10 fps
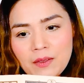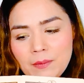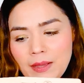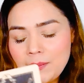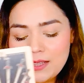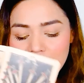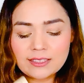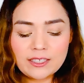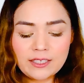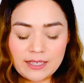Maybe this
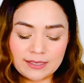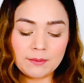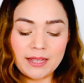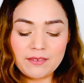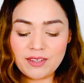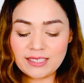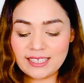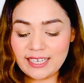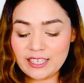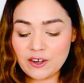could it's
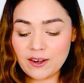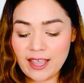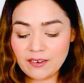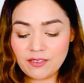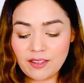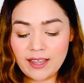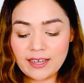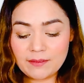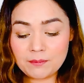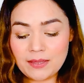manifesting in your life
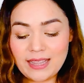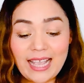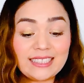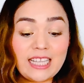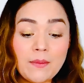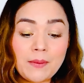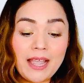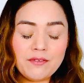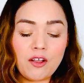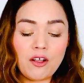like that's not
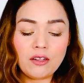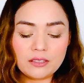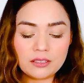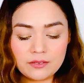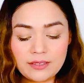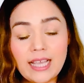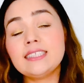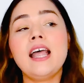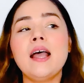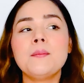my fault.
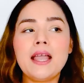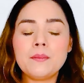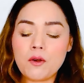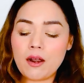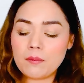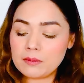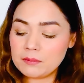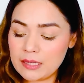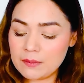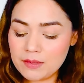That's not my problem.
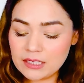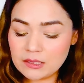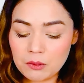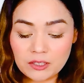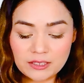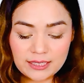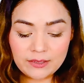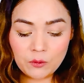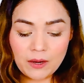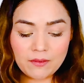Some this person,
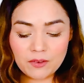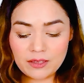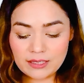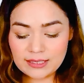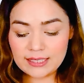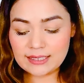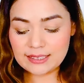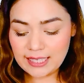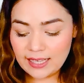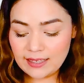whoever this is,
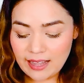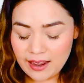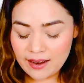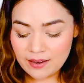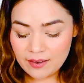saying that.